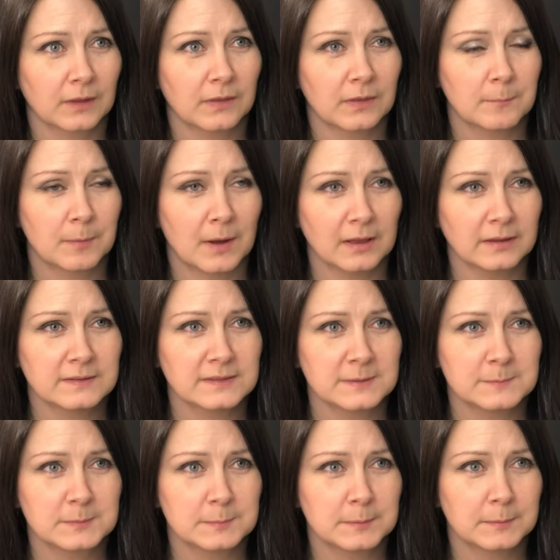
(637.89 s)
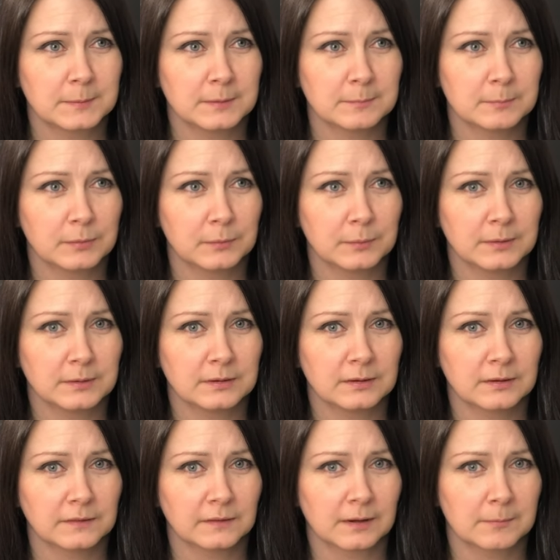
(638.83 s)
the balance seems to be
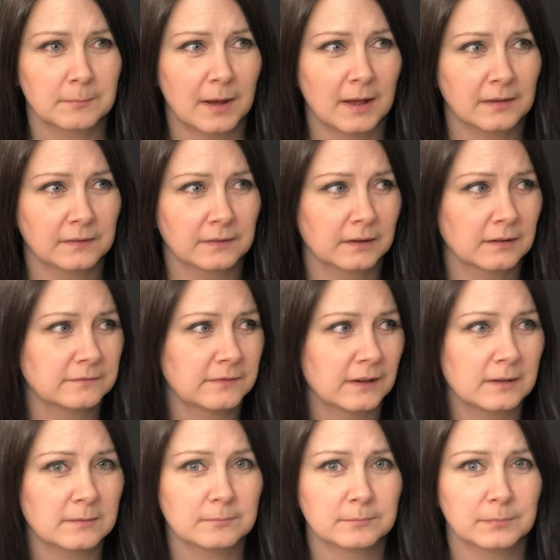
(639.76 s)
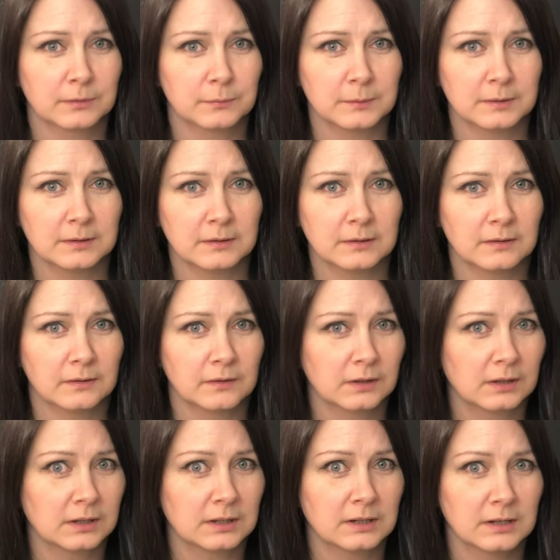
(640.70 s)
between, it's like a fight between the
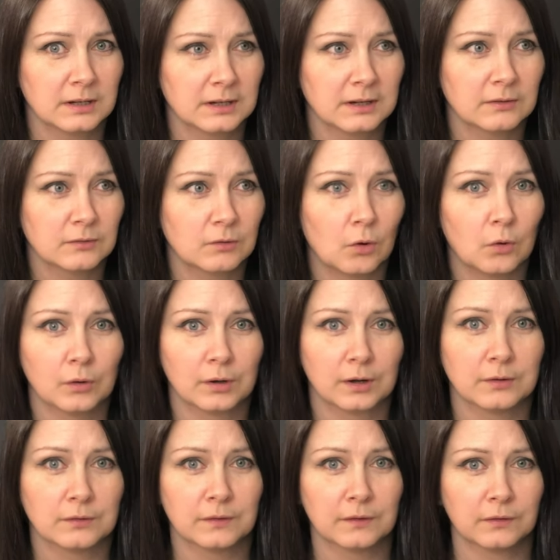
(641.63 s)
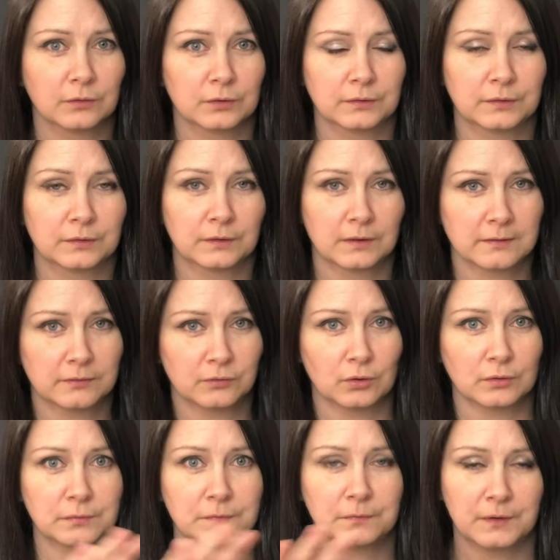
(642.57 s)
greenery all around that
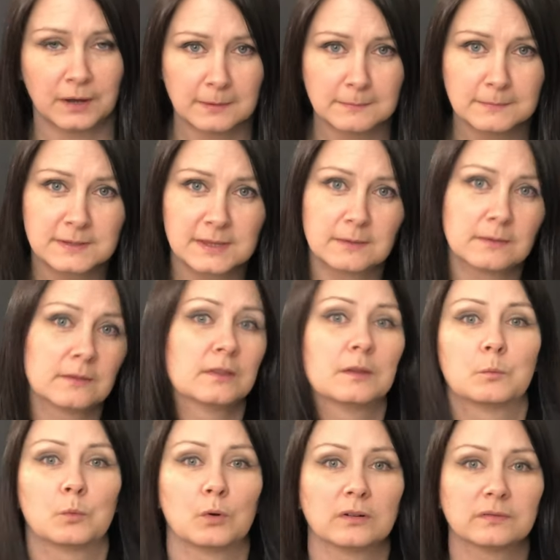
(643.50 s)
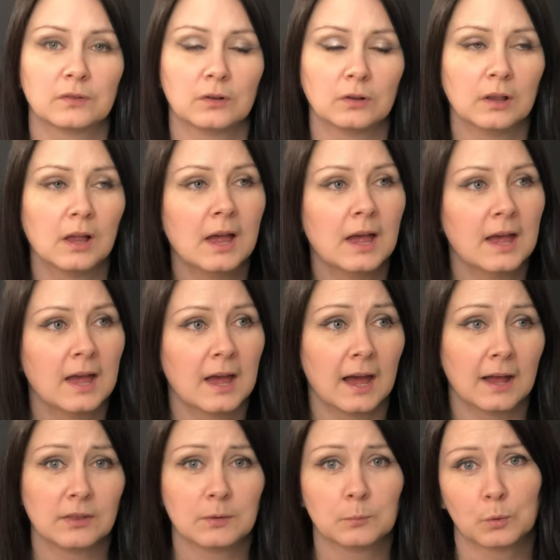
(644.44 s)
sort of frames the waterfall
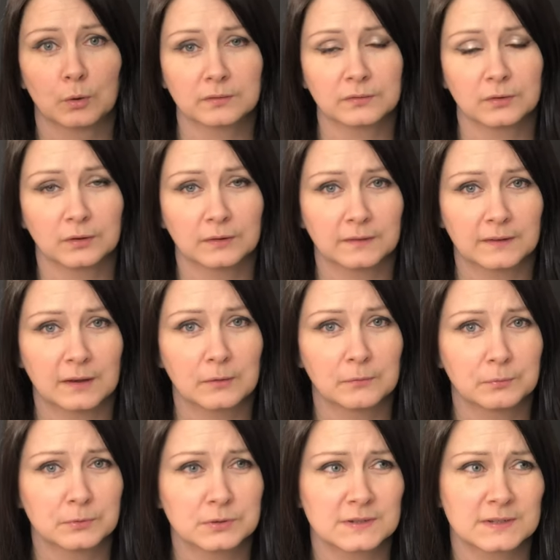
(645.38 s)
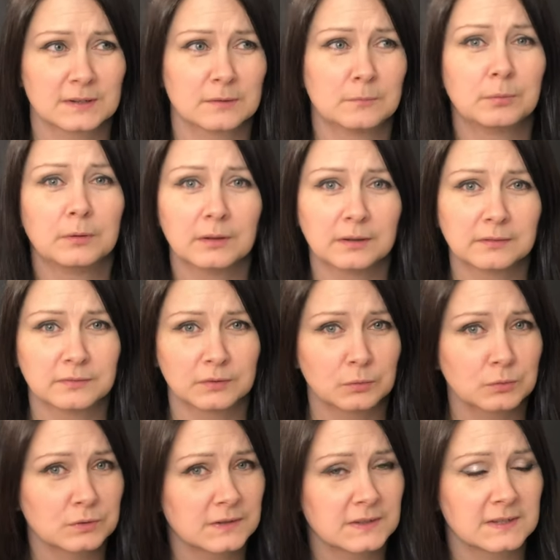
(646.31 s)
and the waterfall itself, which is completely
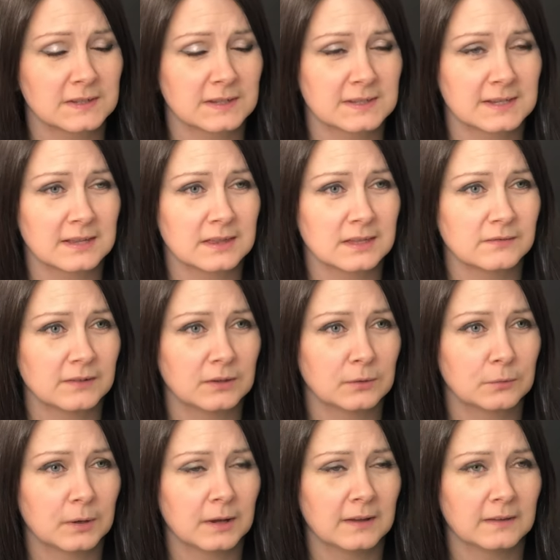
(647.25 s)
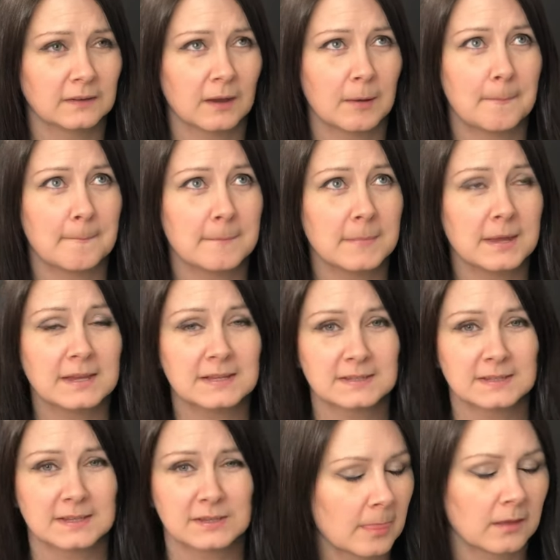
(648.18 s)
ferocious, as I said in the video. It is
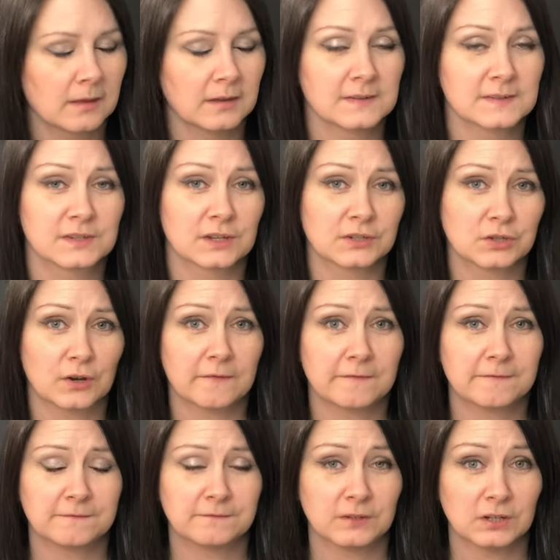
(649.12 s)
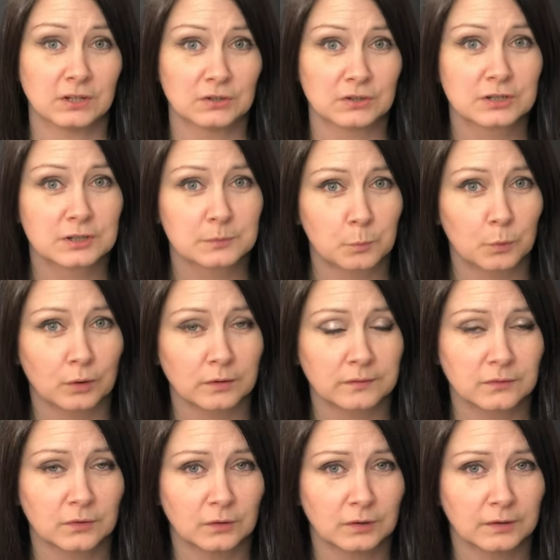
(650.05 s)
amazing. Yeah, it's such a fierce
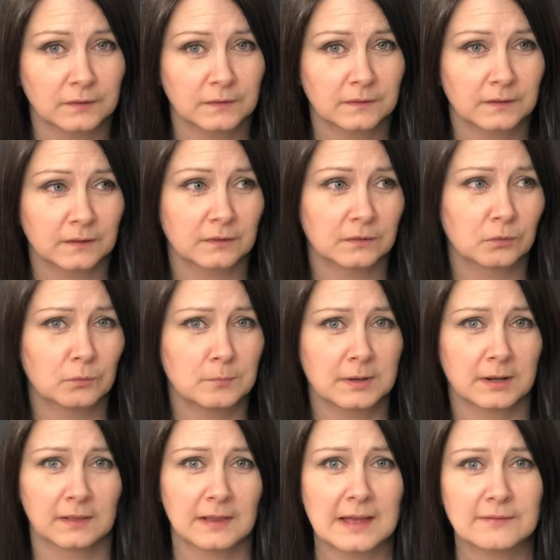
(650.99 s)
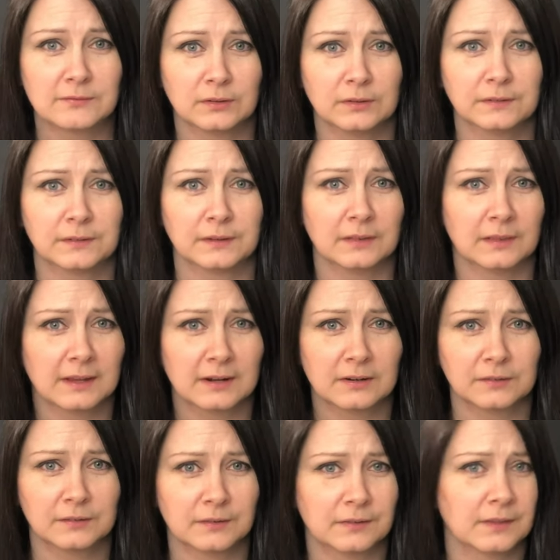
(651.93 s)
waterfall. It's got so many levels and
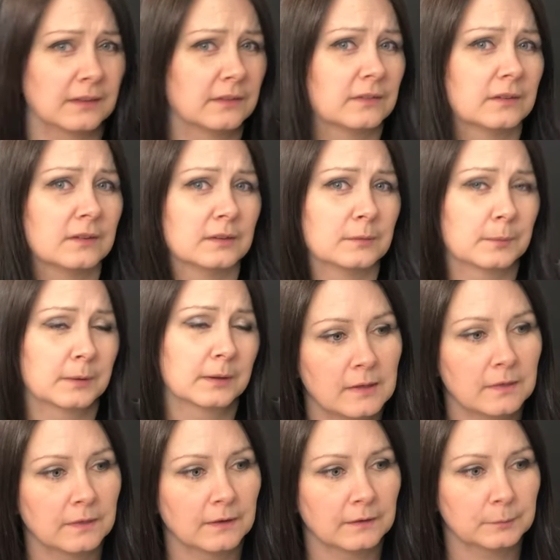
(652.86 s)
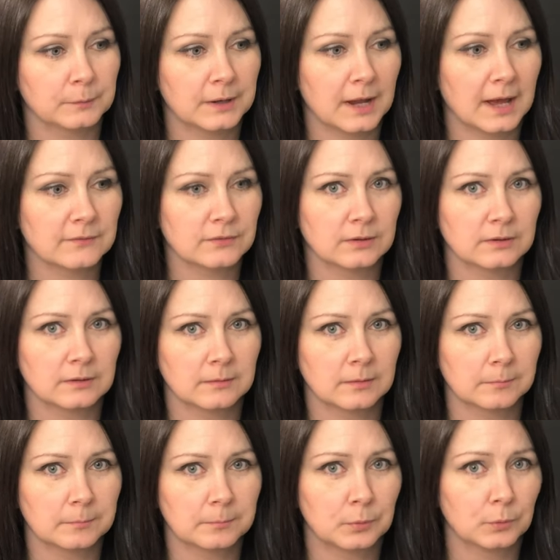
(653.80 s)
layers and things to it as well. This one I haven't
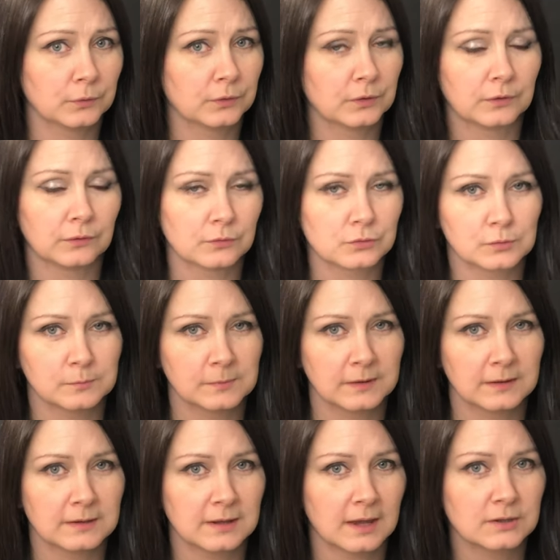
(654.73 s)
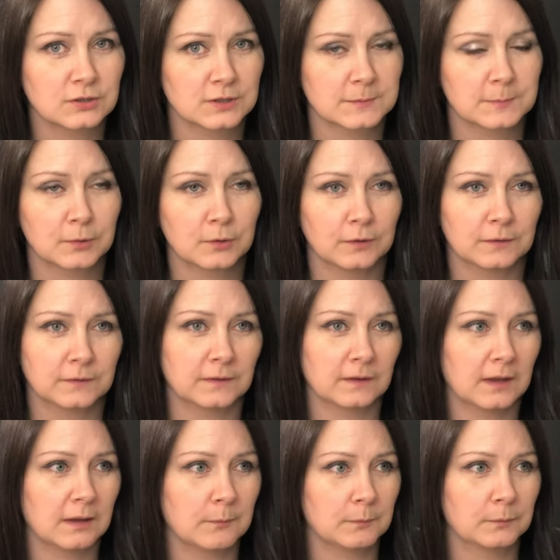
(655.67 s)
posted on social media yet, just
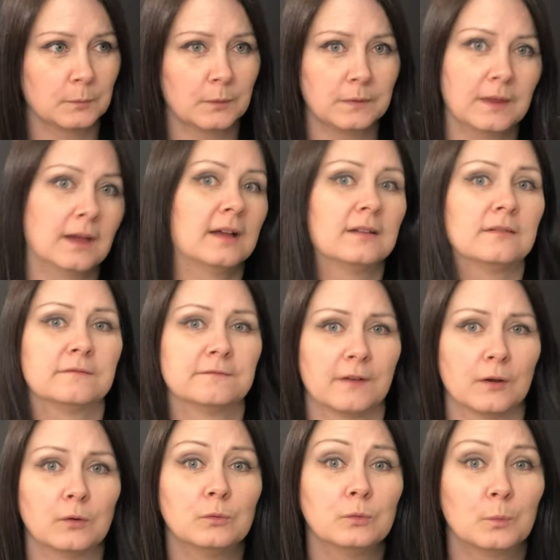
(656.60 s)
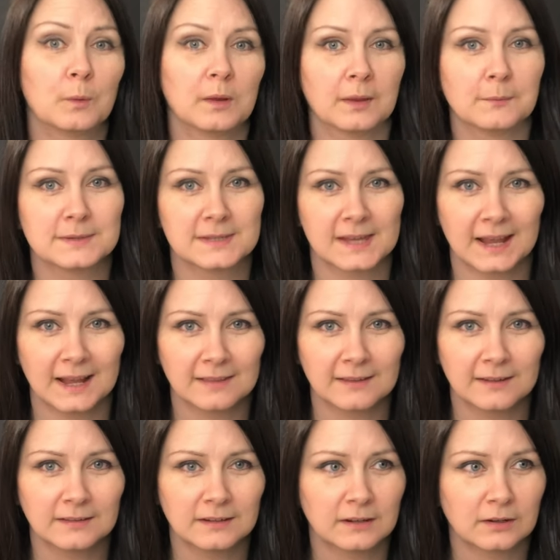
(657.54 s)
because it was one that I'd found while I was
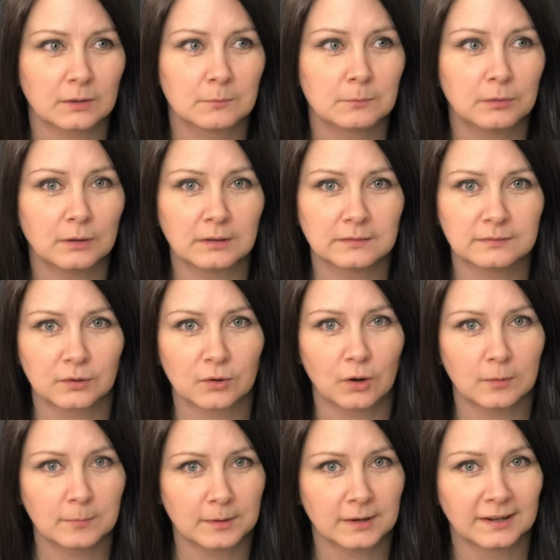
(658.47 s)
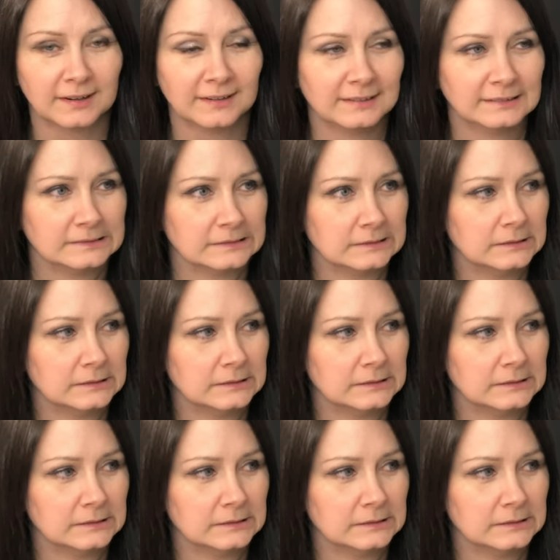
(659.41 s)
editing and I completely forgot about it.